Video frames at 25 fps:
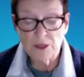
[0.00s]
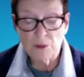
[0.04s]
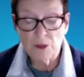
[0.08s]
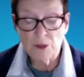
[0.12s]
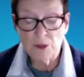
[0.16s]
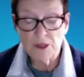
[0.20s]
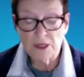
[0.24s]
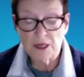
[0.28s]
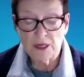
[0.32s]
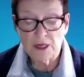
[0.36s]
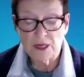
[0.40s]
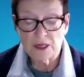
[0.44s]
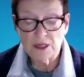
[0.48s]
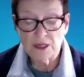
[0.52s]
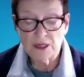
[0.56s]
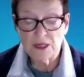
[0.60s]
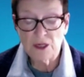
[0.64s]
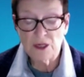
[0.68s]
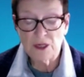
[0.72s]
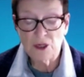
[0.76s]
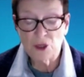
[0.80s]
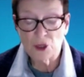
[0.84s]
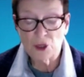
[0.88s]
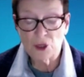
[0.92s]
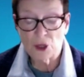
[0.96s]
texts in
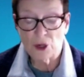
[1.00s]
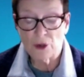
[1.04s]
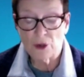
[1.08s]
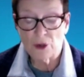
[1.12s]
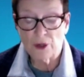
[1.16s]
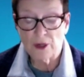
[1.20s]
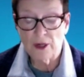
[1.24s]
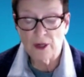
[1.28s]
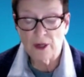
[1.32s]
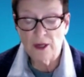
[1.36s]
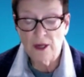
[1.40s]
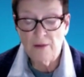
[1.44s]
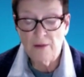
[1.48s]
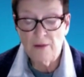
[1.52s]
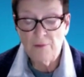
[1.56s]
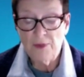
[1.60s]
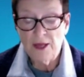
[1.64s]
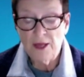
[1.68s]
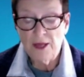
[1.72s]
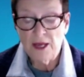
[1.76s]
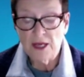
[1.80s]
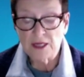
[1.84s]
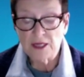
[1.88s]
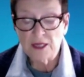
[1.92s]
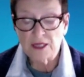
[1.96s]
a genre
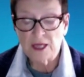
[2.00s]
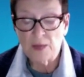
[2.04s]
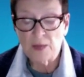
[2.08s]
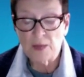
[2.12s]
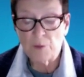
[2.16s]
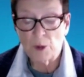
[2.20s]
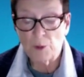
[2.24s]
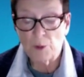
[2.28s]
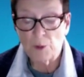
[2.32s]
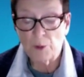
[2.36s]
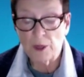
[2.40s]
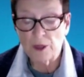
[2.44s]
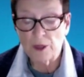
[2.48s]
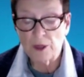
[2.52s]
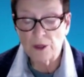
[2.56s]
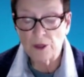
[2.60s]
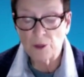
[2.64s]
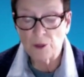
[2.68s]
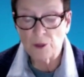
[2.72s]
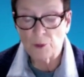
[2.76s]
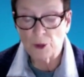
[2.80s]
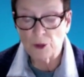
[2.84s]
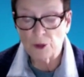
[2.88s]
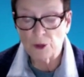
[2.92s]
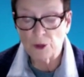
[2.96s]
as they prepare to
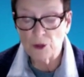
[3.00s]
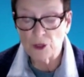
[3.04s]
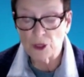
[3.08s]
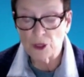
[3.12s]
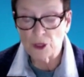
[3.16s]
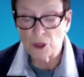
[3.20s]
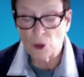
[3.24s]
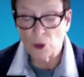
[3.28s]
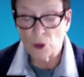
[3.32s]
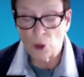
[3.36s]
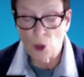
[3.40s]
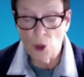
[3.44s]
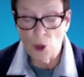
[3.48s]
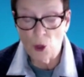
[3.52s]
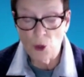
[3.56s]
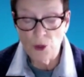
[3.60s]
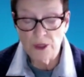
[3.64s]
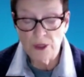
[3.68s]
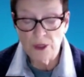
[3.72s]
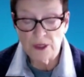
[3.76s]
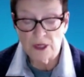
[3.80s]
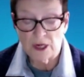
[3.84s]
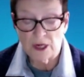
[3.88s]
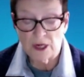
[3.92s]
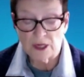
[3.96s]
produce their own
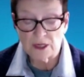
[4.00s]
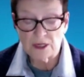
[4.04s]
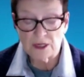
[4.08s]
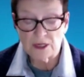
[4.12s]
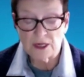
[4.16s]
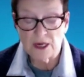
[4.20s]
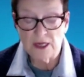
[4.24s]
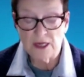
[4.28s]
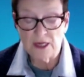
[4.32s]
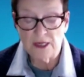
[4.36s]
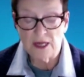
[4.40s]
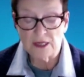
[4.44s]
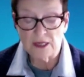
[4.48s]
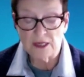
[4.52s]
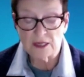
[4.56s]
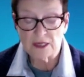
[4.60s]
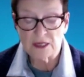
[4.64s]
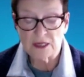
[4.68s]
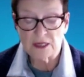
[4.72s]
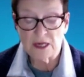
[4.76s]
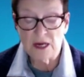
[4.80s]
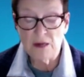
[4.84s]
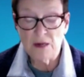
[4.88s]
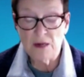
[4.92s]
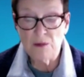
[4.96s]
texts in that
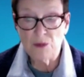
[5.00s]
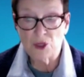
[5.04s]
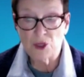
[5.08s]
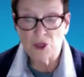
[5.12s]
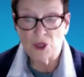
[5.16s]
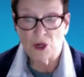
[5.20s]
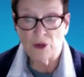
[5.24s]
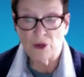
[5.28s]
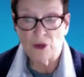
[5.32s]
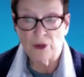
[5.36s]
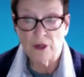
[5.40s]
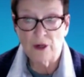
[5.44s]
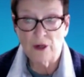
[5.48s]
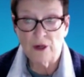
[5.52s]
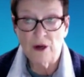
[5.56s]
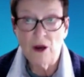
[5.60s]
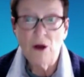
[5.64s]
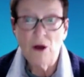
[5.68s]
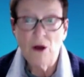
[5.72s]
same genre